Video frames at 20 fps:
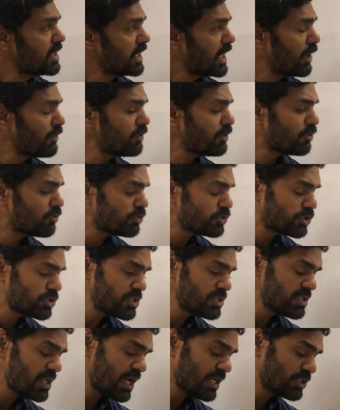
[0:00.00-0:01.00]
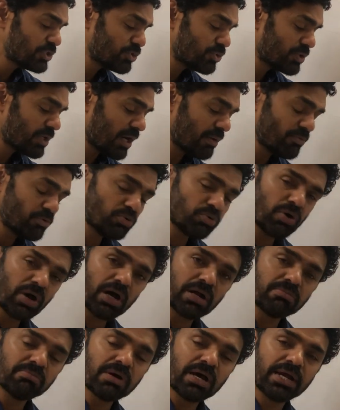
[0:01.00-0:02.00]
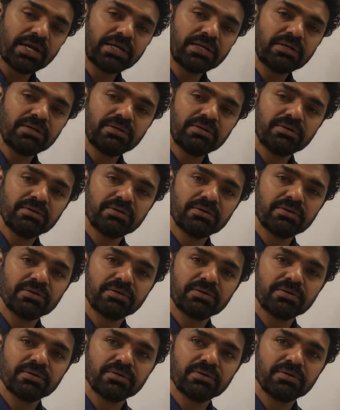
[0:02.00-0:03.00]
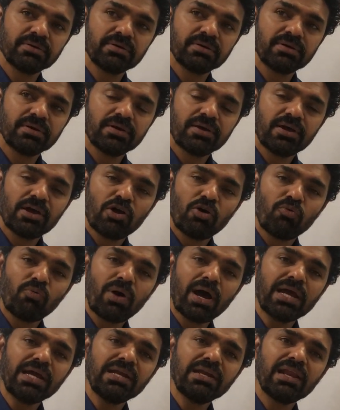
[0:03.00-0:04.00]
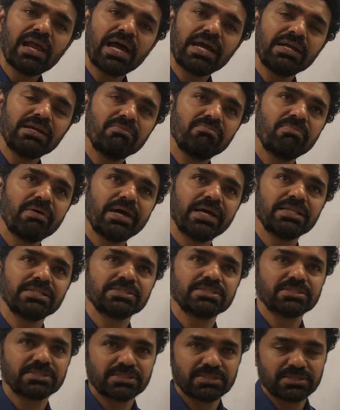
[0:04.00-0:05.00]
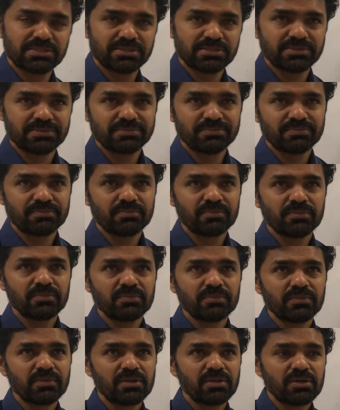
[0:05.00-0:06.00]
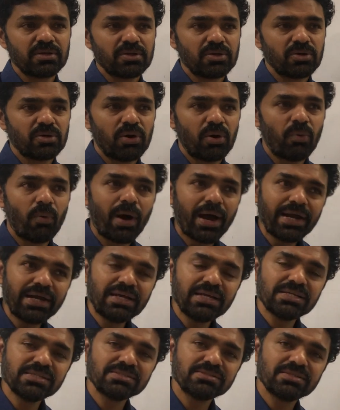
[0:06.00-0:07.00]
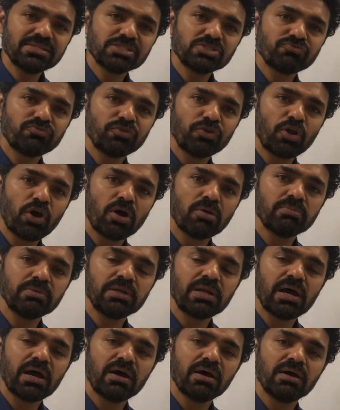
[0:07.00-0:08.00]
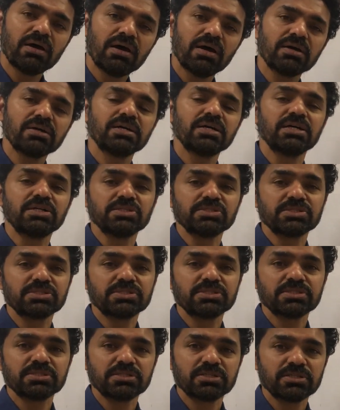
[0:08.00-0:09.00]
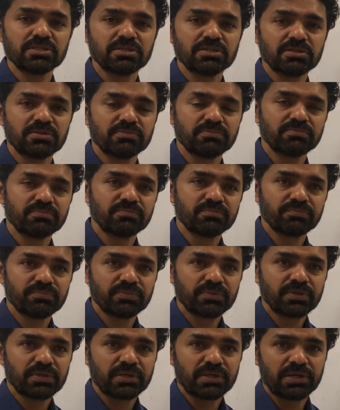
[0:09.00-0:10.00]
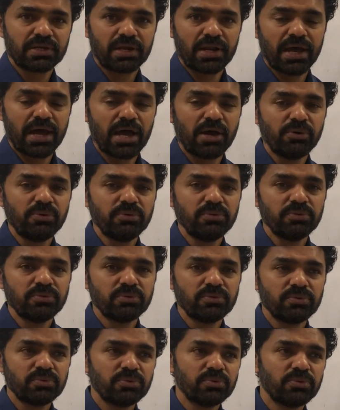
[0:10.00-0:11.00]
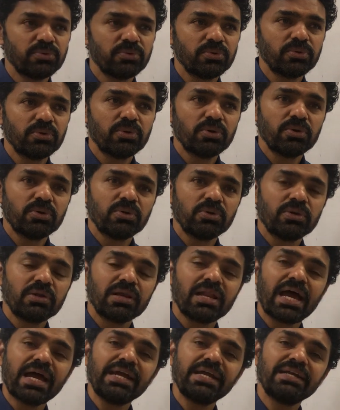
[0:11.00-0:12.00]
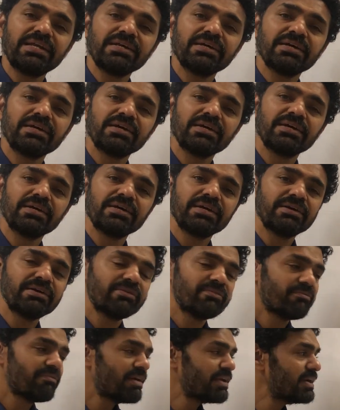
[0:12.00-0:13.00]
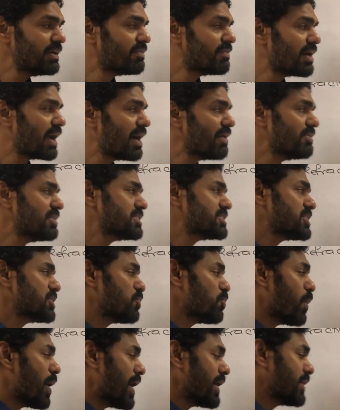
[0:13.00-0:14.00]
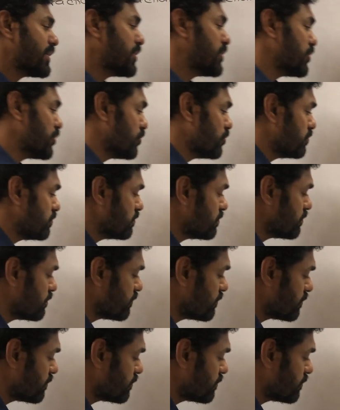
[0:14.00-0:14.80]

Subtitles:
Now the question that should come to our mind, why light bends? Why does this phenomena occurs? Now, light, when it travels in vacuum,